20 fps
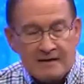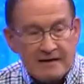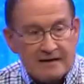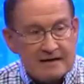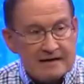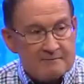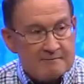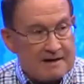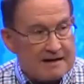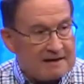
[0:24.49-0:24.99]

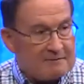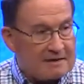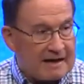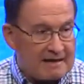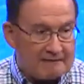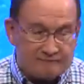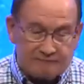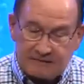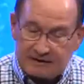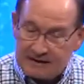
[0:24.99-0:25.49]
It may
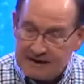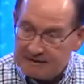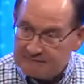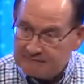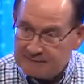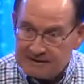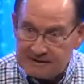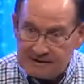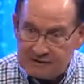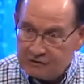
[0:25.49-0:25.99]
have
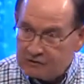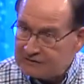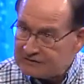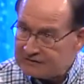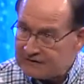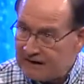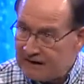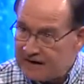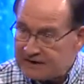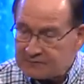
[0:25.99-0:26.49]
been in Luke's
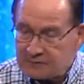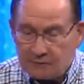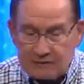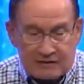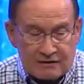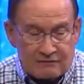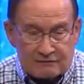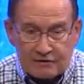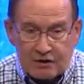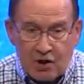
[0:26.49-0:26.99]
gospel. We
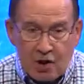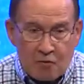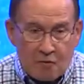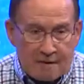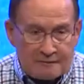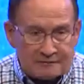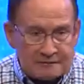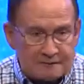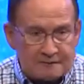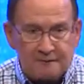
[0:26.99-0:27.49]
don't know, but
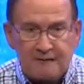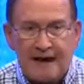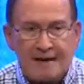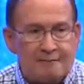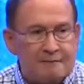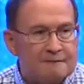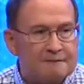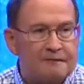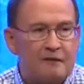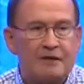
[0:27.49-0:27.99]
it was a
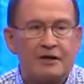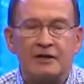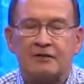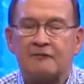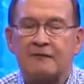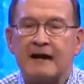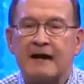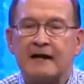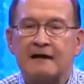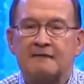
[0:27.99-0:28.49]
fragment floating
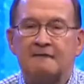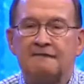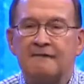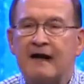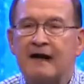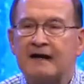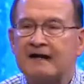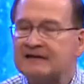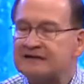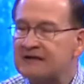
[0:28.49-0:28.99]
around and
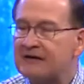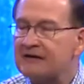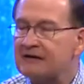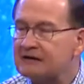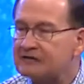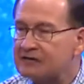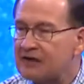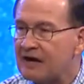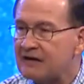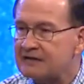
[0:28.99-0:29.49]
finally settled
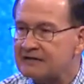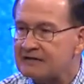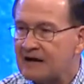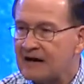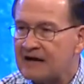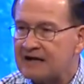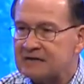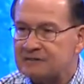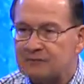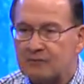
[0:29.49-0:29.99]
in John's
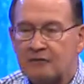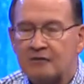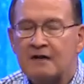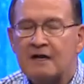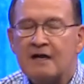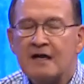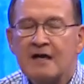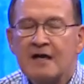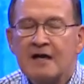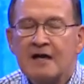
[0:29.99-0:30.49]
gospel.
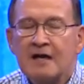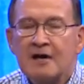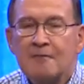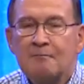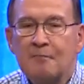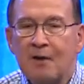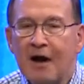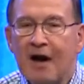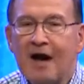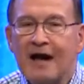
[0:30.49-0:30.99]

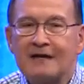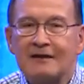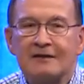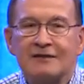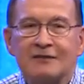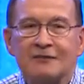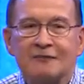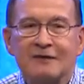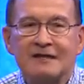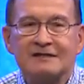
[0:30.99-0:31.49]
But
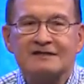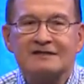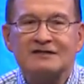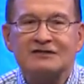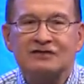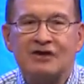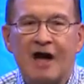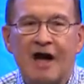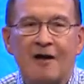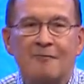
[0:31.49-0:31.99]
the reason
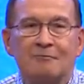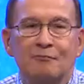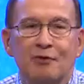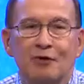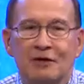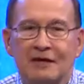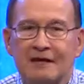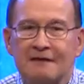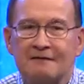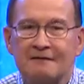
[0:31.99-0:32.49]
John
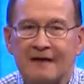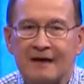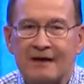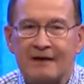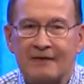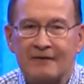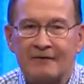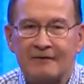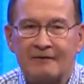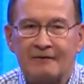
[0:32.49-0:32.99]
put it
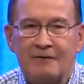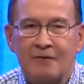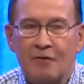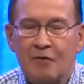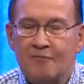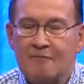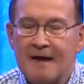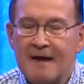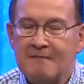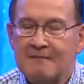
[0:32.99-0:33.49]
there, or
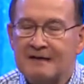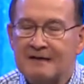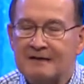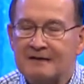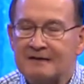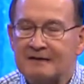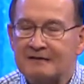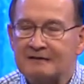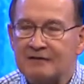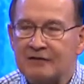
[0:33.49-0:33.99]
maybe
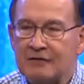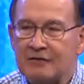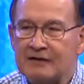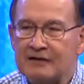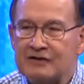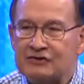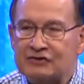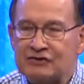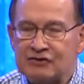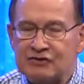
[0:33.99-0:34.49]
the
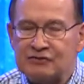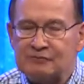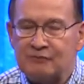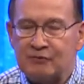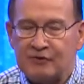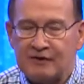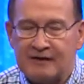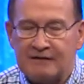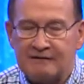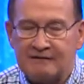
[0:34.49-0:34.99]
early church
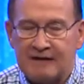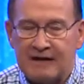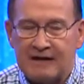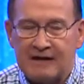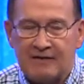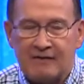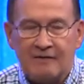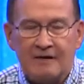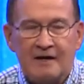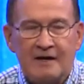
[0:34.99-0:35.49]
put it
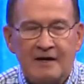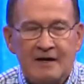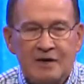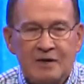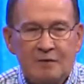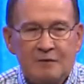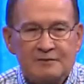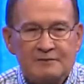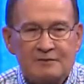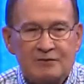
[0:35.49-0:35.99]
there,
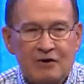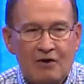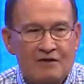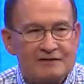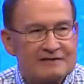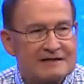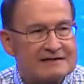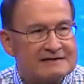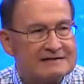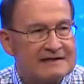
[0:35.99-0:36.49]
was
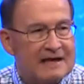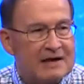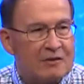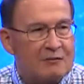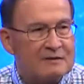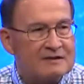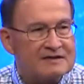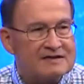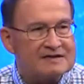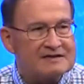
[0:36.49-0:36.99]
because it dealt
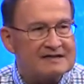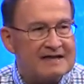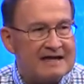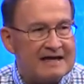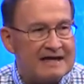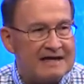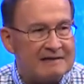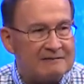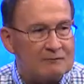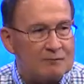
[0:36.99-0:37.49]
with
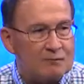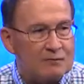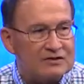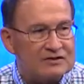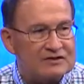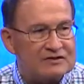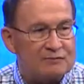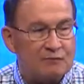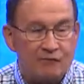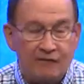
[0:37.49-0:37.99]
sin, which
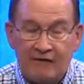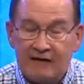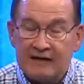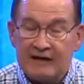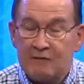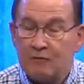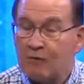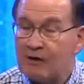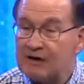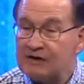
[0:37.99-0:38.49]
is
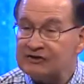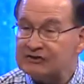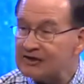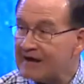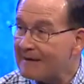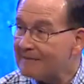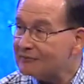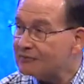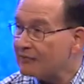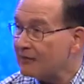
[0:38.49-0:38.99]
really what
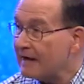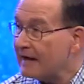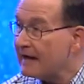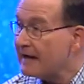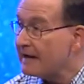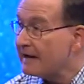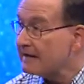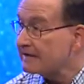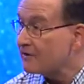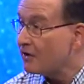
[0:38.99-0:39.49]
chapter
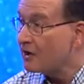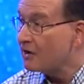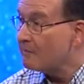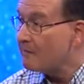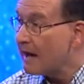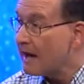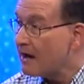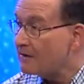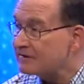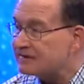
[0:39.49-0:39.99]
8 is all
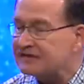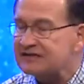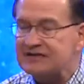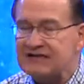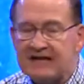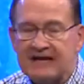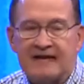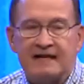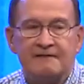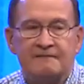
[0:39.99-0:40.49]
about.
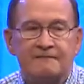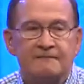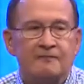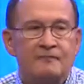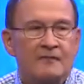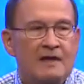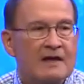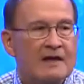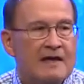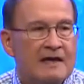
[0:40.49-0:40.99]
Sin
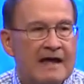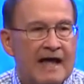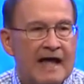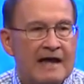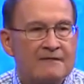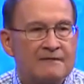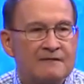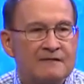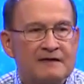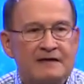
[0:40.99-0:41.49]

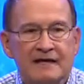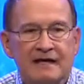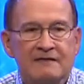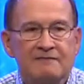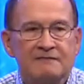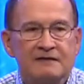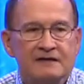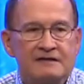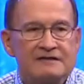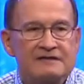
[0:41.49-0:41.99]
and
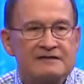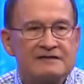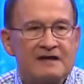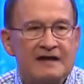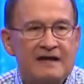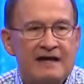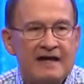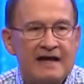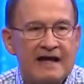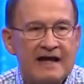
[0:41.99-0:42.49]
forgiveness
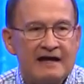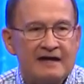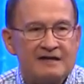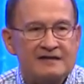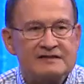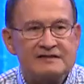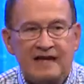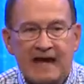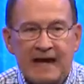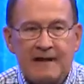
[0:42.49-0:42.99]
and
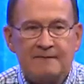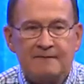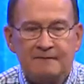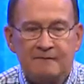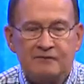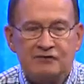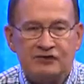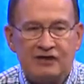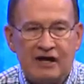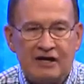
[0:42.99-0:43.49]
escape
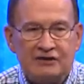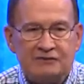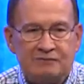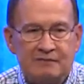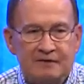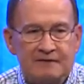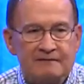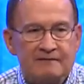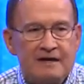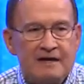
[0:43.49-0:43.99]
from
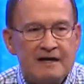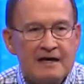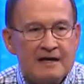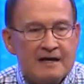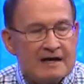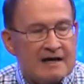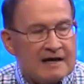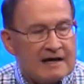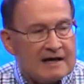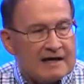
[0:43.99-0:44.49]
judgment.
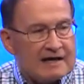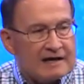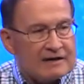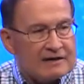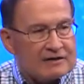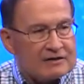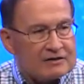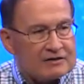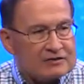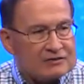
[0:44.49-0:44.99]

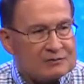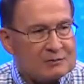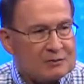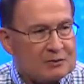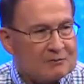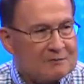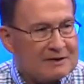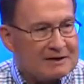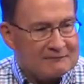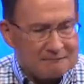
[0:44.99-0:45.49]
So we're
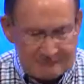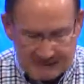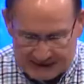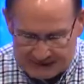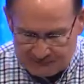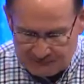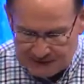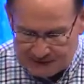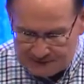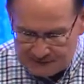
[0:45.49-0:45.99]
going to
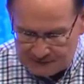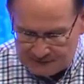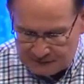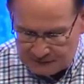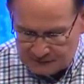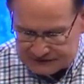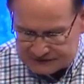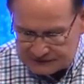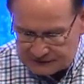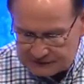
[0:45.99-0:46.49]
begin reading with
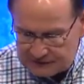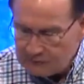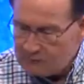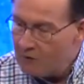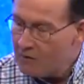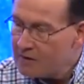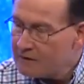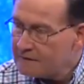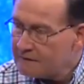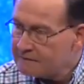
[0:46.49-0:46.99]
verse
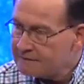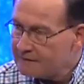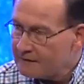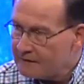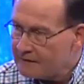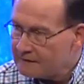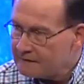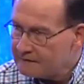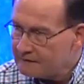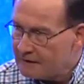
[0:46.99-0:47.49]
31
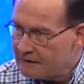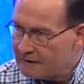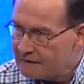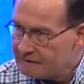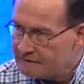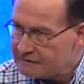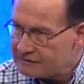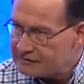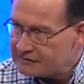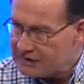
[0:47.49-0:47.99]

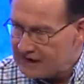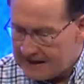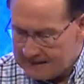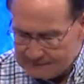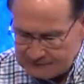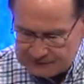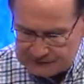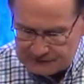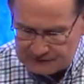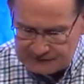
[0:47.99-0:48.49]
of the
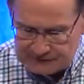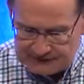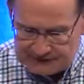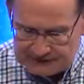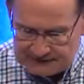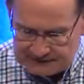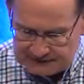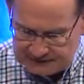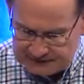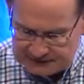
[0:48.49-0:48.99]
chapter,
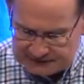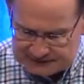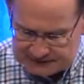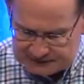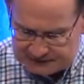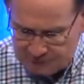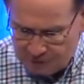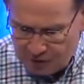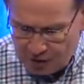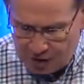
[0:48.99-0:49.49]
and this is
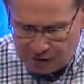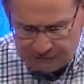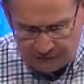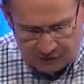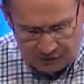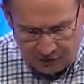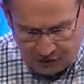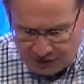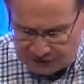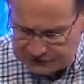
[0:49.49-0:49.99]
part of a
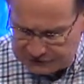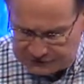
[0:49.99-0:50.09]
larger